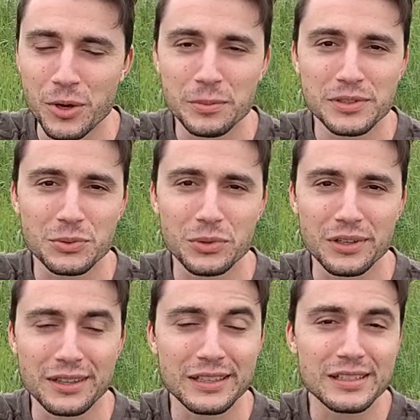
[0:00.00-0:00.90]
moments where
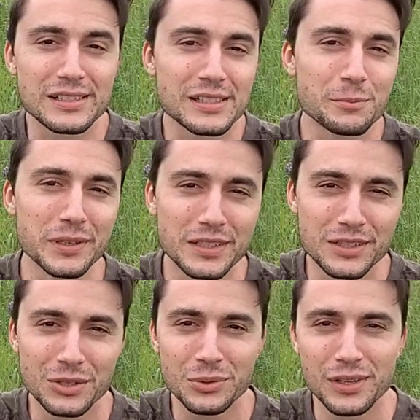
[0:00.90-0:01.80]
things speak
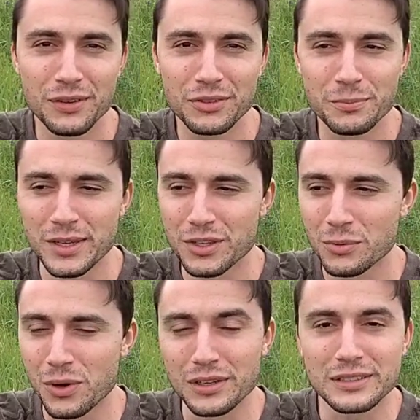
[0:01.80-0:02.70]
to you enough to make
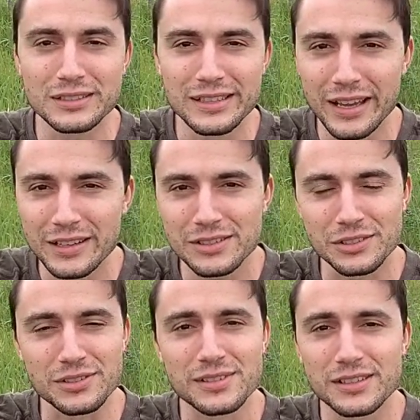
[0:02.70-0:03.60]
you want to
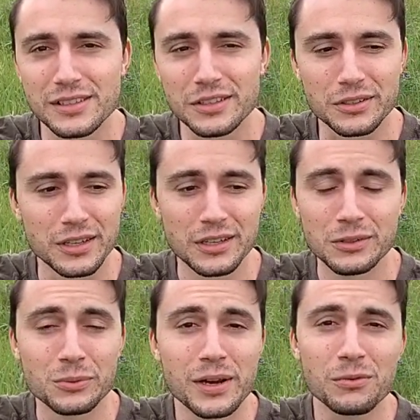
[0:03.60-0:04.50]
dance or sing or
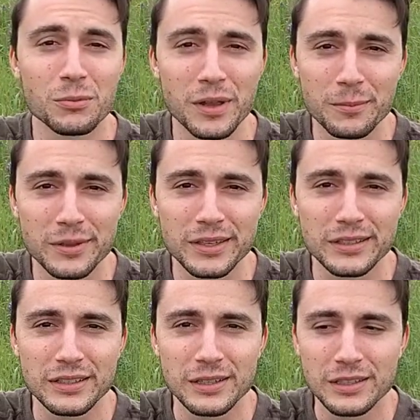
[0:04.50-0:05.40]
whatever it may
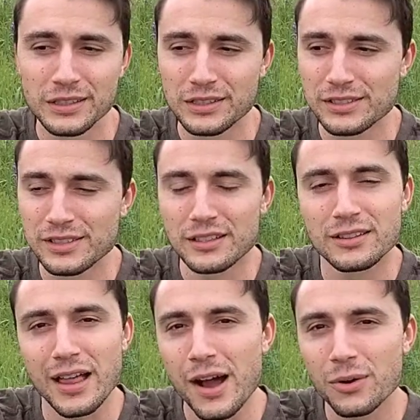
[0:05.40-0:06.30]
be, just
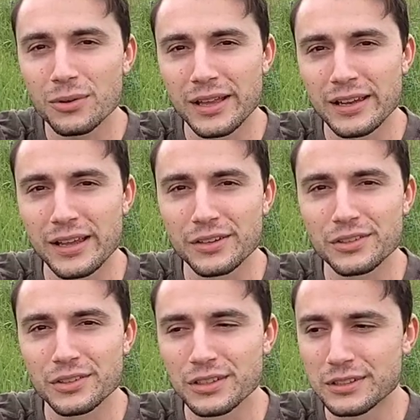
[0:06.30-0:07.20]
allow that
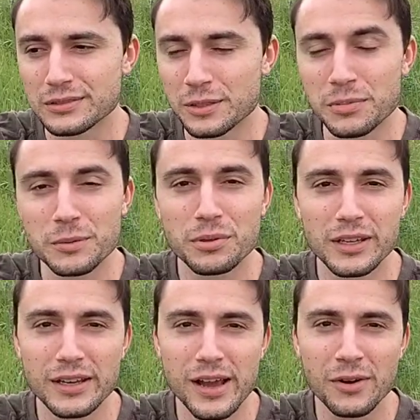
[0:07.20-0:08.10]
energy to be
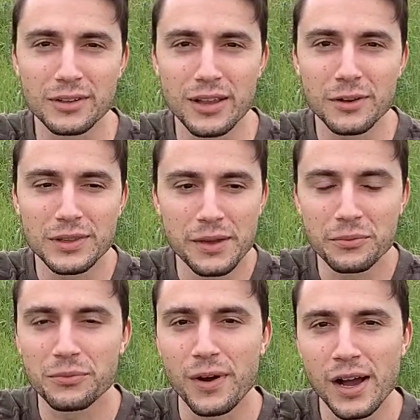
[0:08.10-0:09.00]
played out, allow that
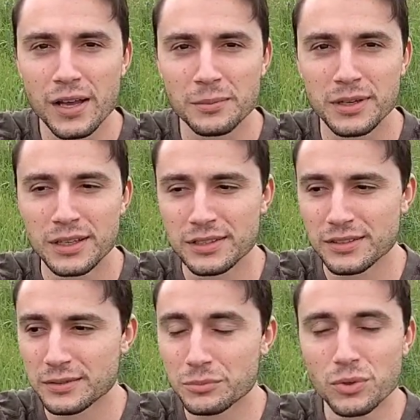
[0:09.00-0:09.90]
vibe
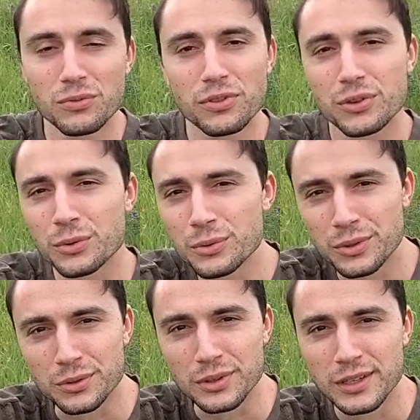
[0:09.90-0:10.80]
to move through
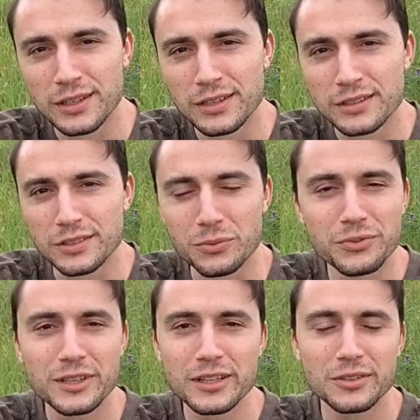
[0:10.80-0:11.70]
you. Don't
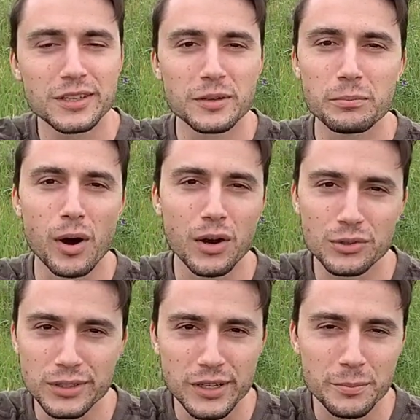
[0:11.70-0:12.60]
feel like you need to
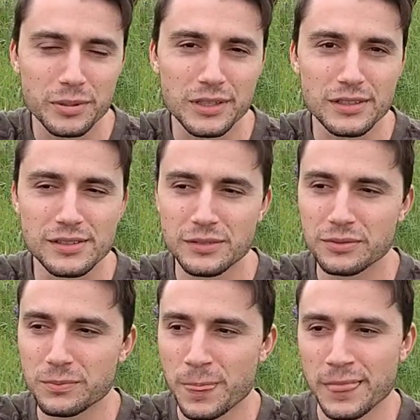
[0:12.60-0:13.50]
bottle it up because
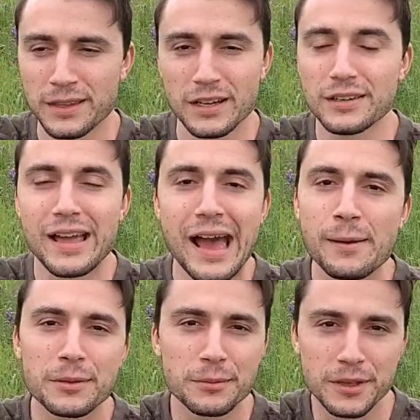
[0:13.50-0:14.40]
of
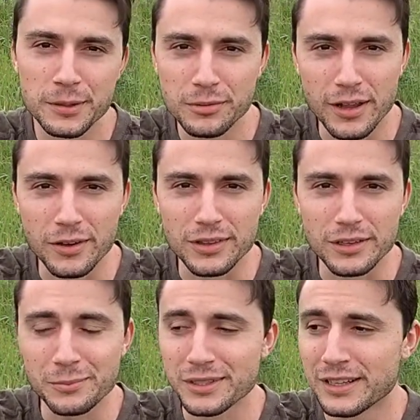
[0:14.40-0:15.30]
unhappy people out
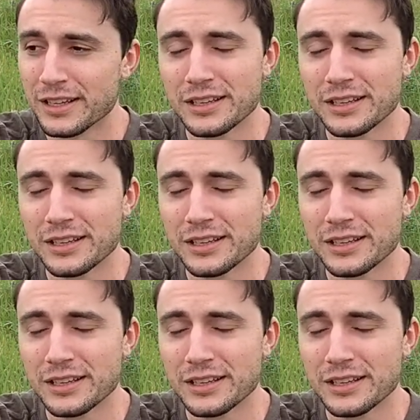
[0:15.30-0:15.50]
there. I mean,